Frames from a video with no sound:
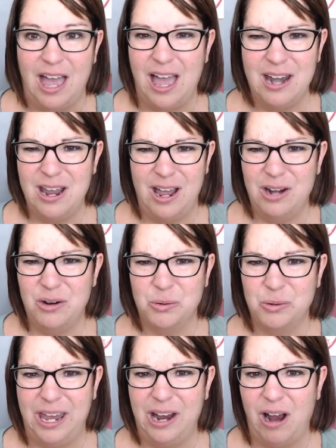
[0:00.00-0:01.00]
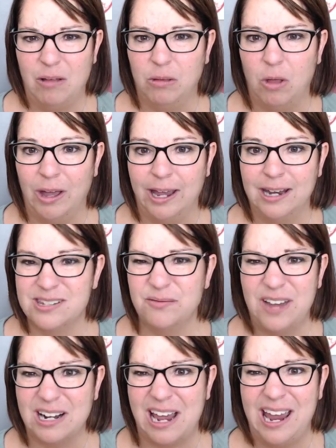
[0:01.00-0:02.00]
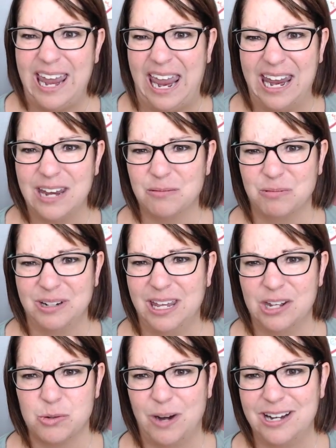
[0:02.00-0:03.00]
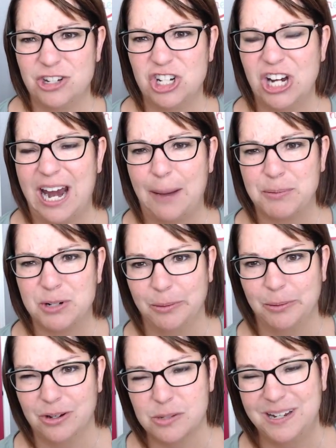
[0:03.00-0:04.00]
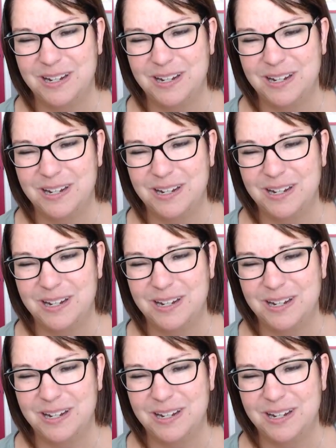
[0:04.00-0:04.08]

I, I don't care how long it is. In fact, I hate when kids write chapter books,